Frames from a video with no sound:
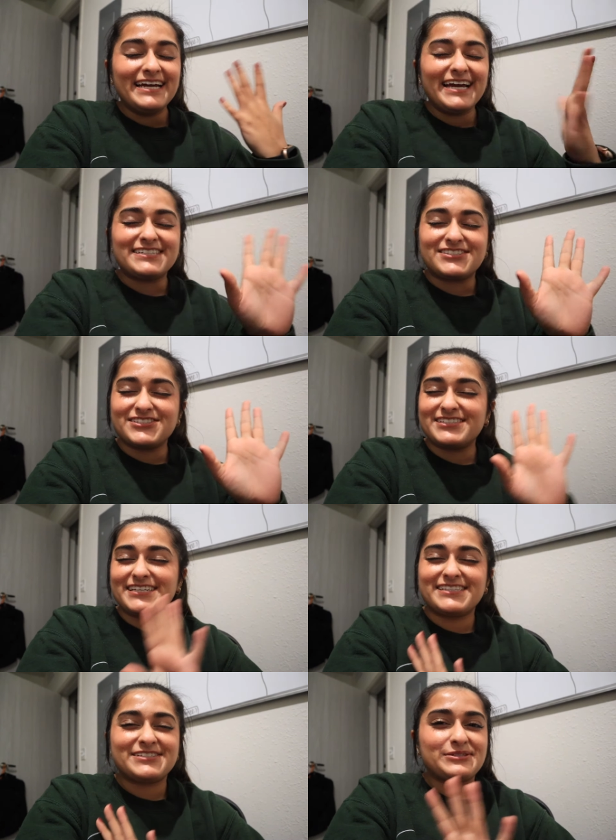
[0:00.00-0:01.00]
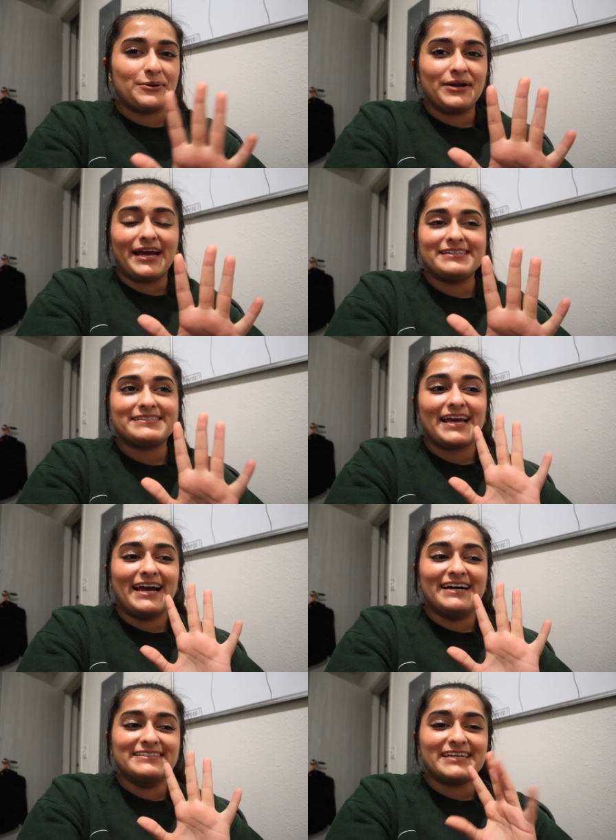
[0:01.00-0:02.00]
it's just it's so nice
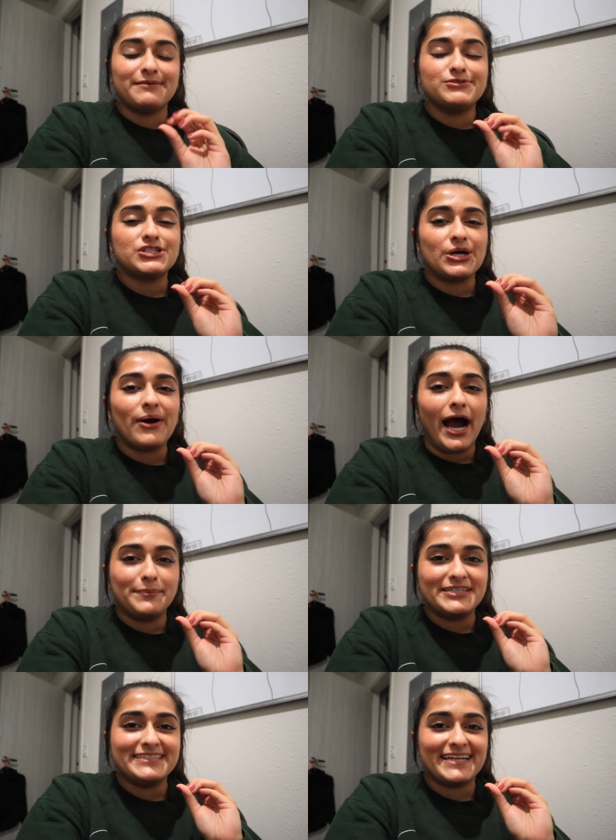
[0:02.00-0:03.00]
and i'm so happy